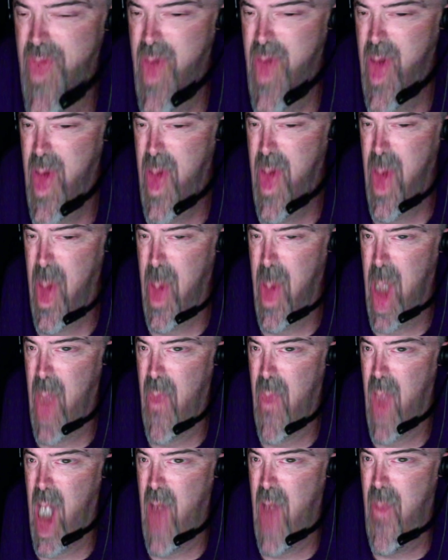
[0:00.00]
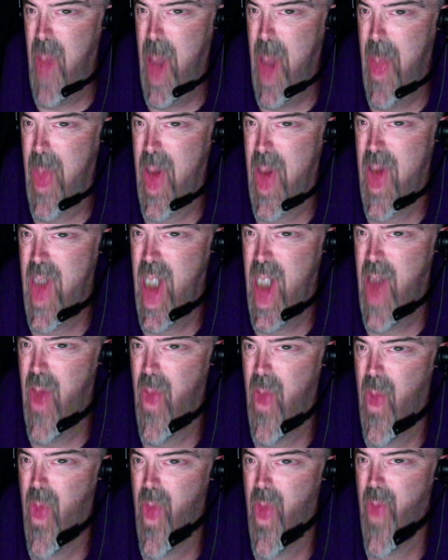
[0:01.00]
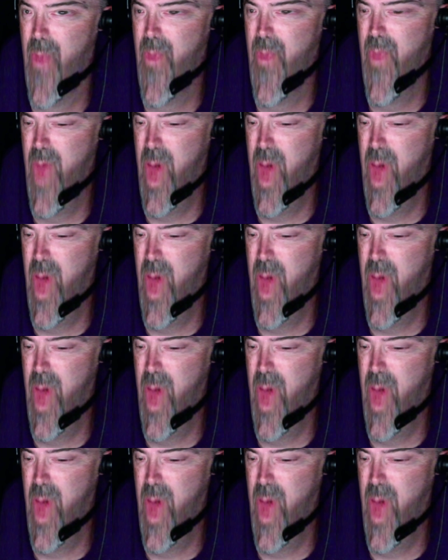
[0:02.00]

You, you don't have live people to take your order.